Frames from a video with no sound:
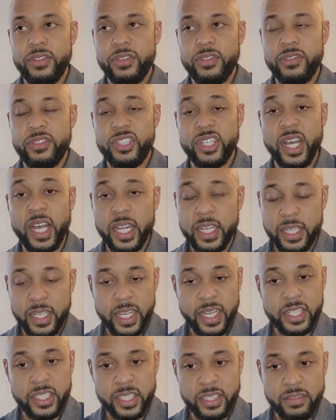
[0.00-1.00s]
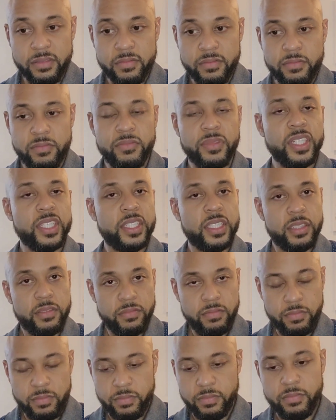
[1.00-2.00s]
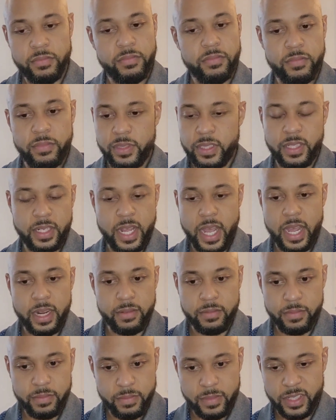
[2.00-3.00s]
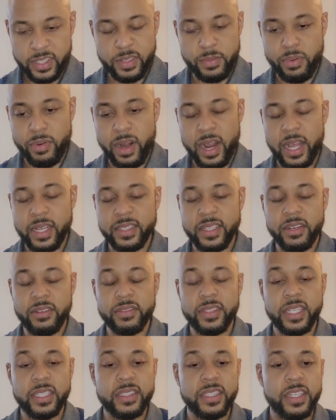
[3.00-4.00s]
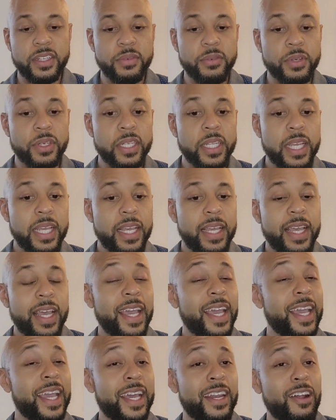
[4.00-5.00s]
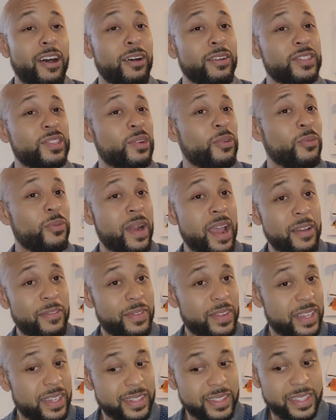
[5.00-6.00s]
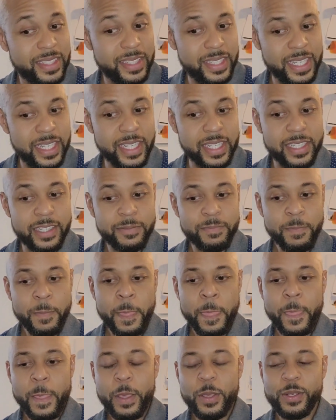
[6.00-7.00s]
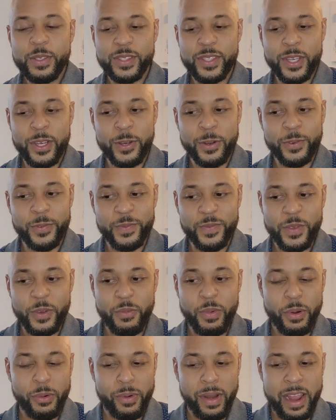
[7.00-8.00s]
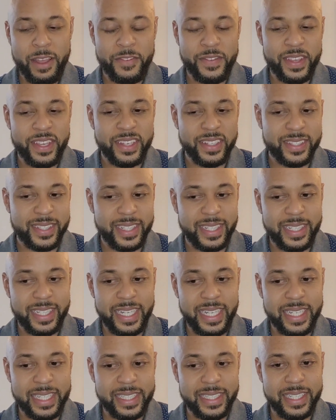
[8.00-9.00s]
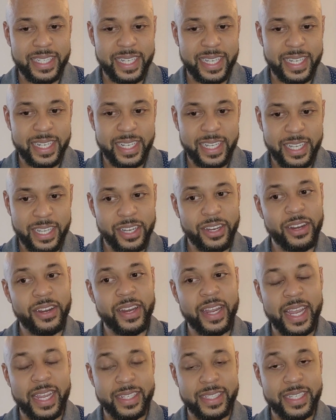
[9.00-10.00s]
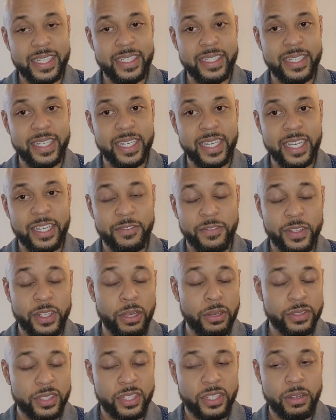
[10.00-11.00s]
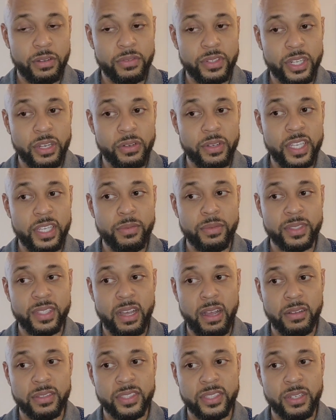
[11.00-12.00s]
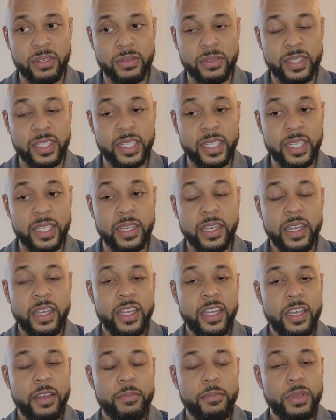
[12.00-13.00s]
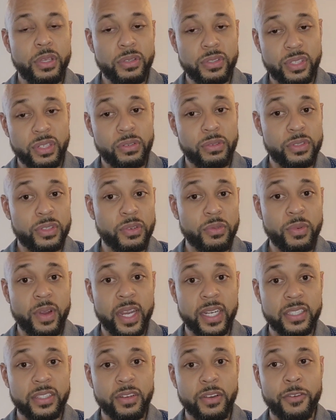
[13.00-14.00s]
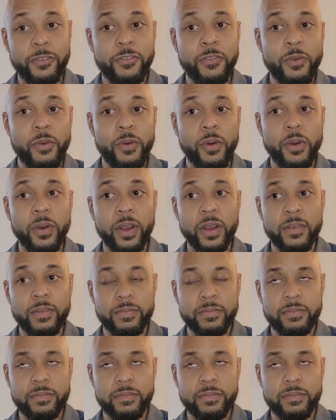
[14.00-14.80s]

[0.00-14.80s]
John Legend, which is not a surprise, I don't think, to anyone, and also Raphael Saadiq. So, what Raphael Saadiq did here, as he did, for those that don't know, he was also the musical director for